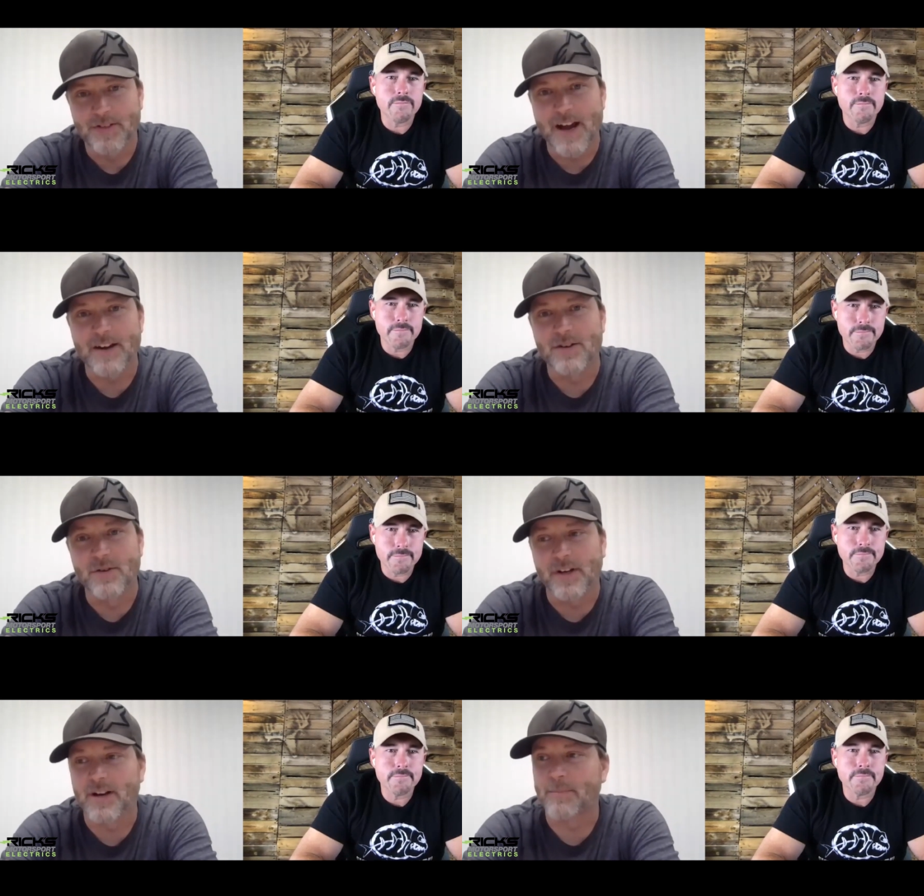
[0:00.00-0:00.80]
Speaker 1: Now you're
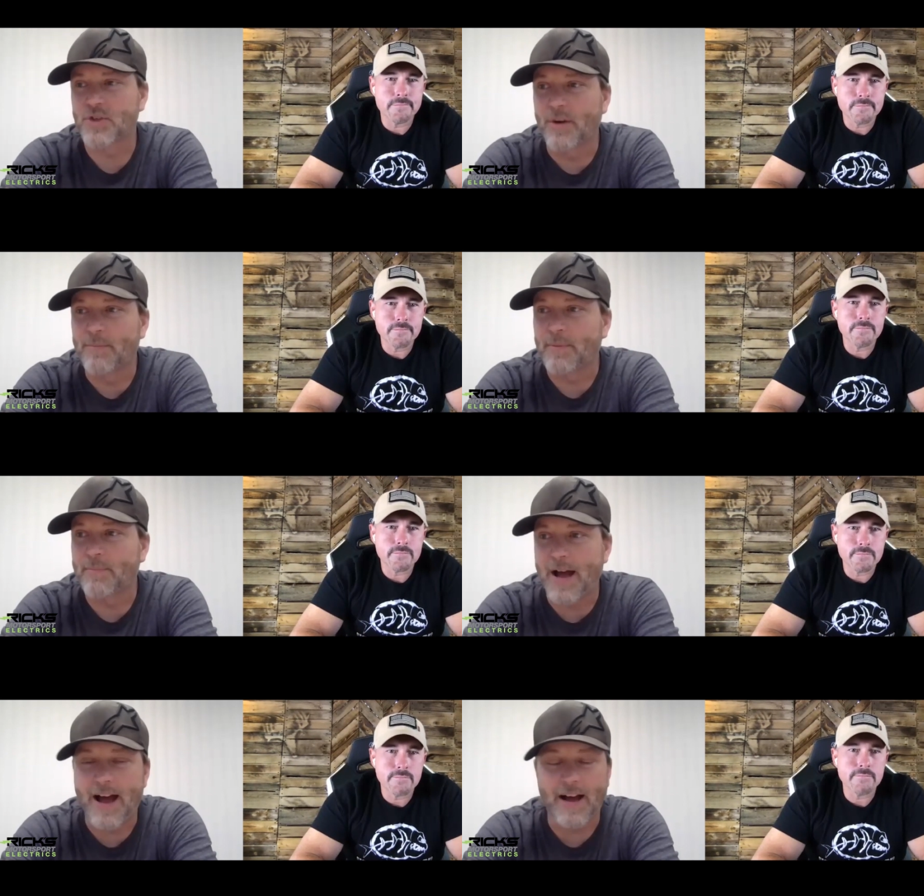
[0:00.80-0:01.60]
hooking up jumper
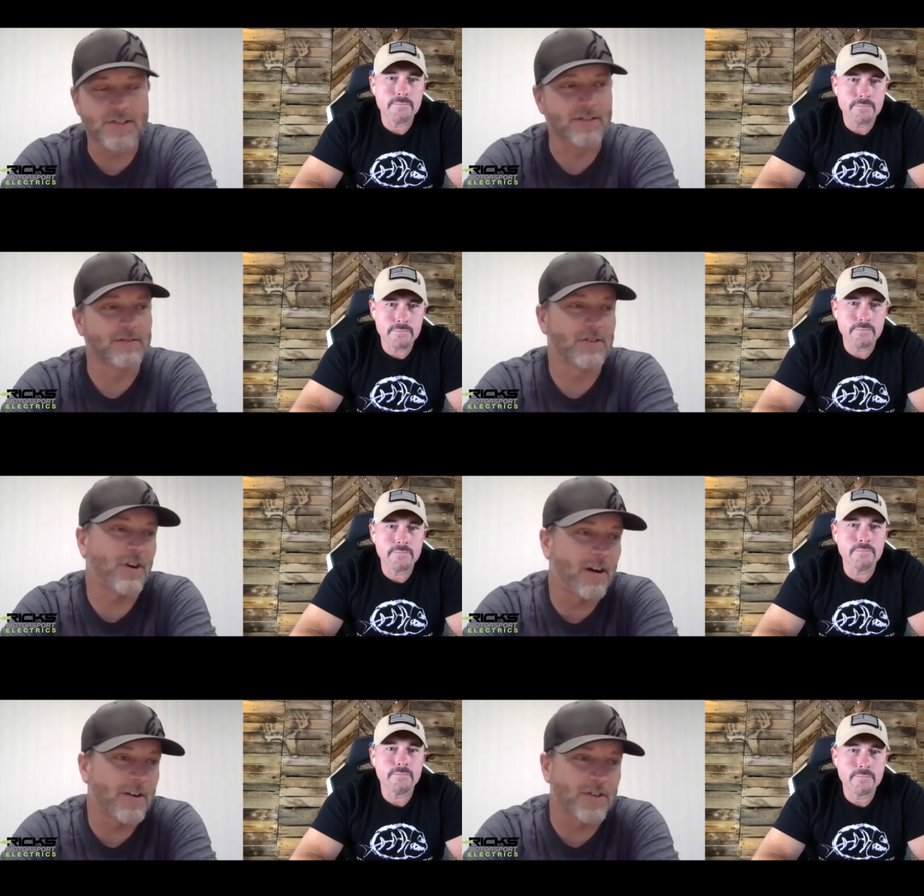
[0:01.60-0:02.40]
packs and
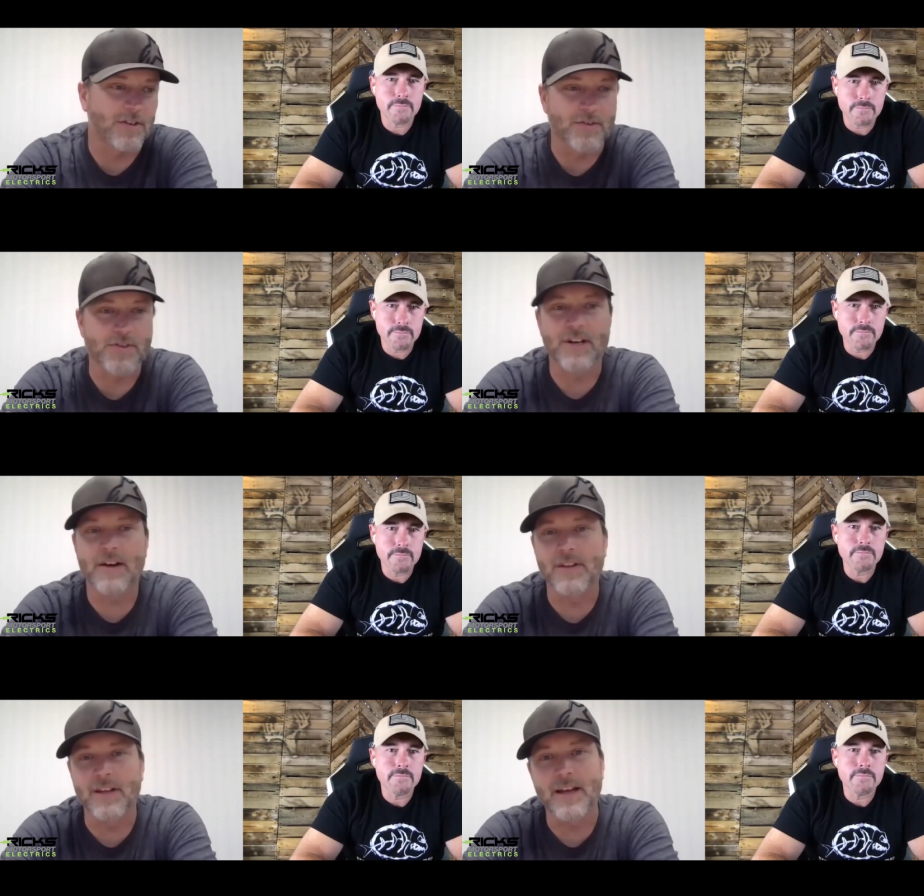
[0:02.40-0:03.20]
chargers and
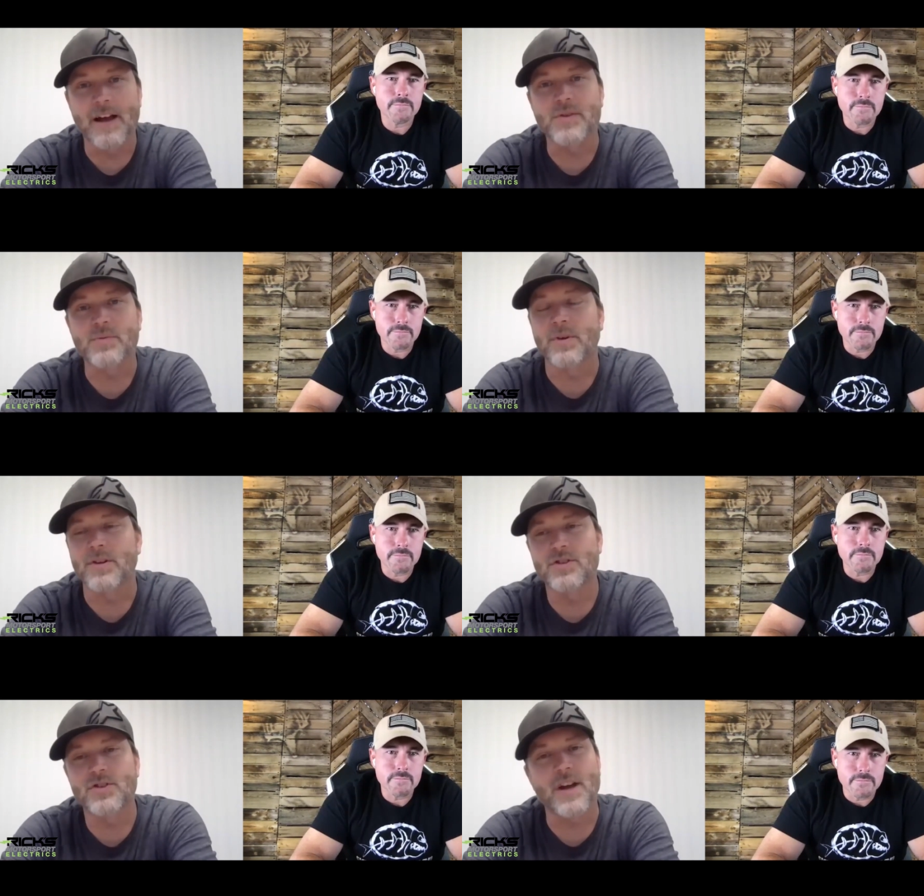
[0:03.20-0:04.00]
everything else when
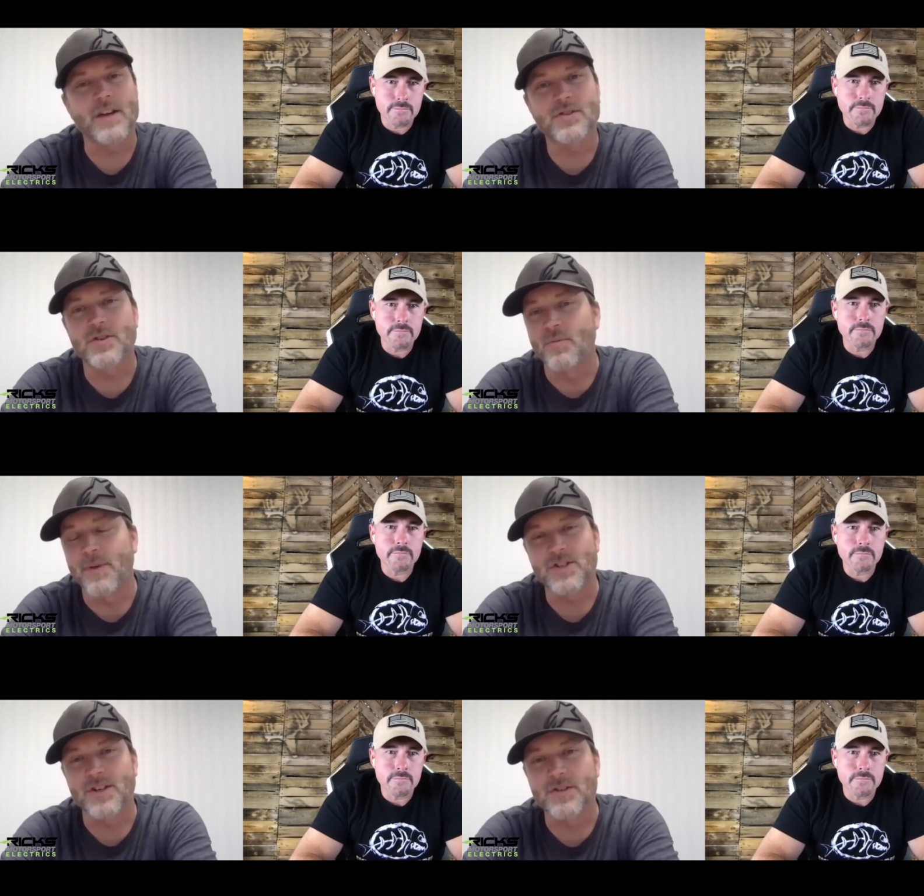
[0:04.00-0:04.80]
it's just so
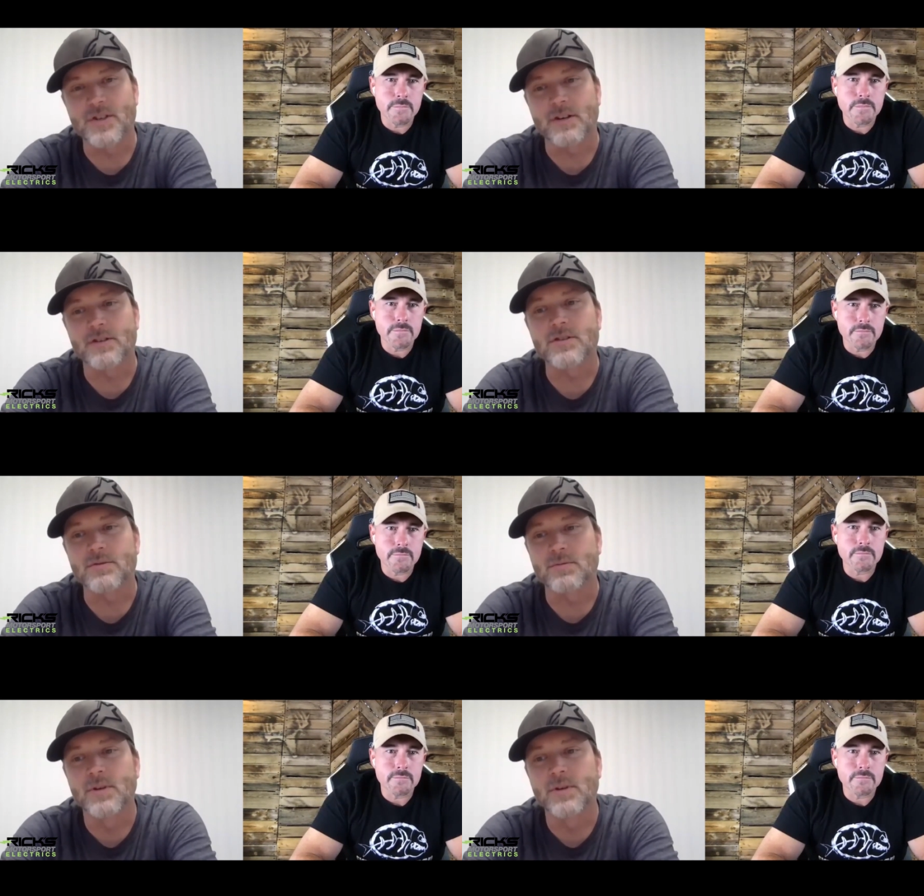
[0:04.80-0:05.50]
much easier to